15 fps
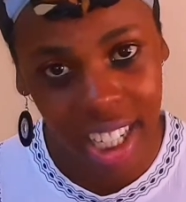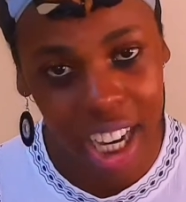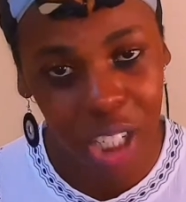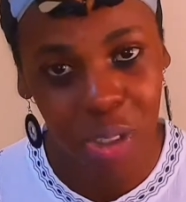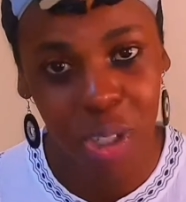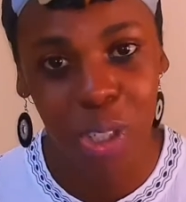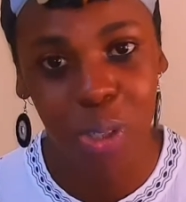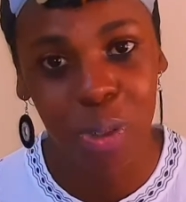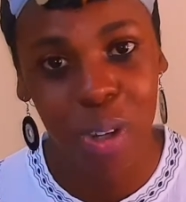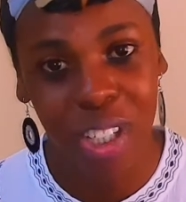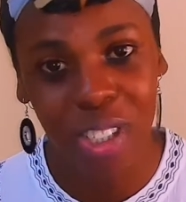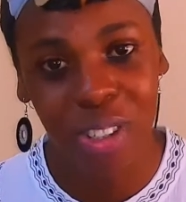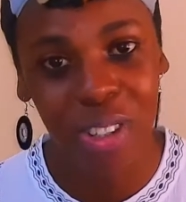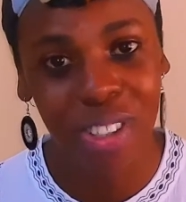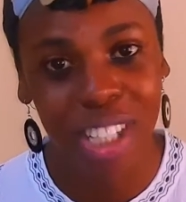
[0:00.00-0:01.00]
and we were
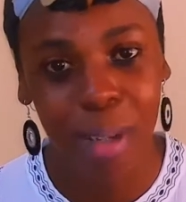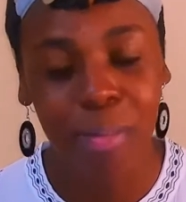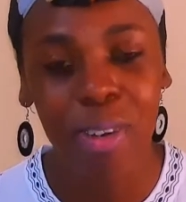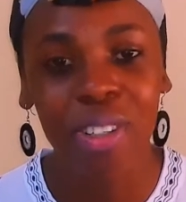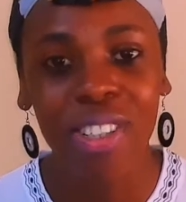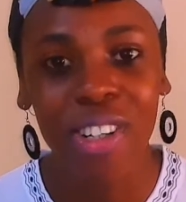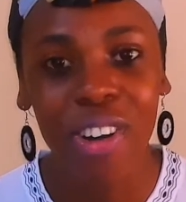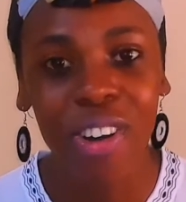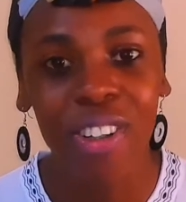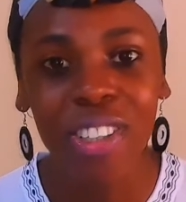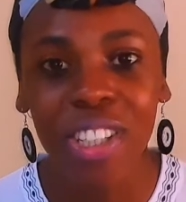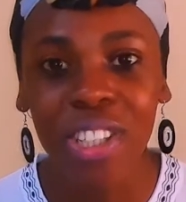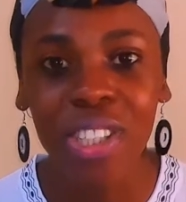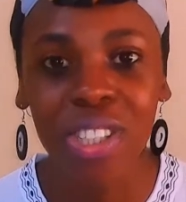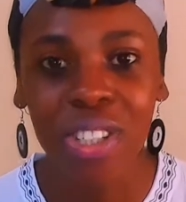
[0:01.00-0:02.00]
taught about all
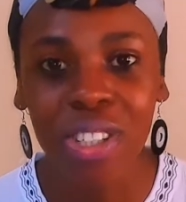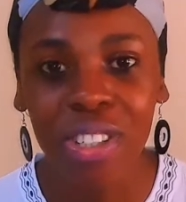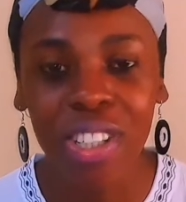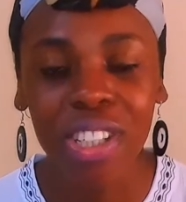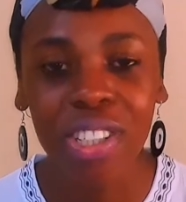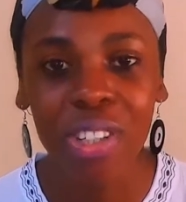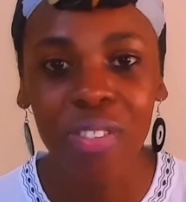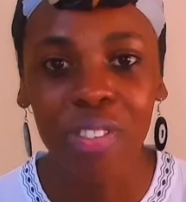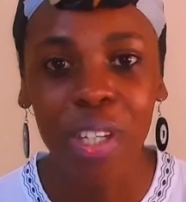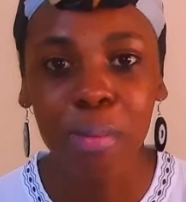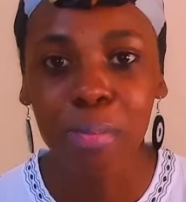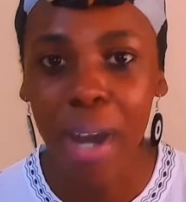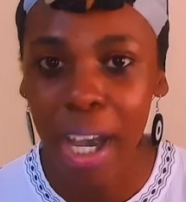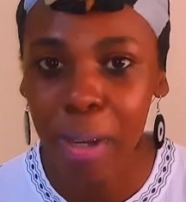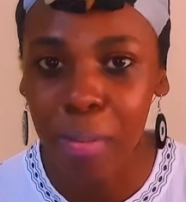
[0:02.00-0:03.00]
these stories of the
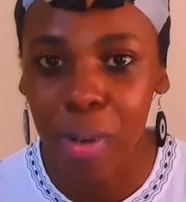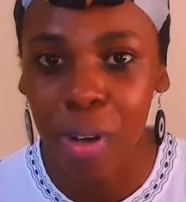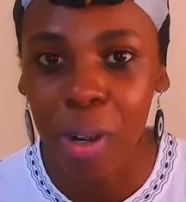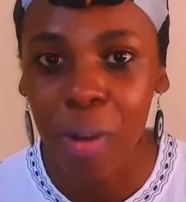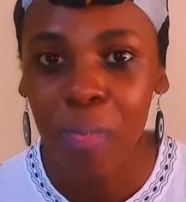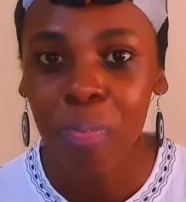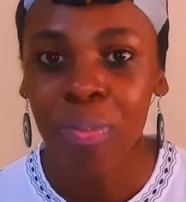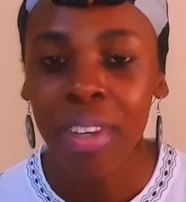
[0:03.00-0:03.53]
Bible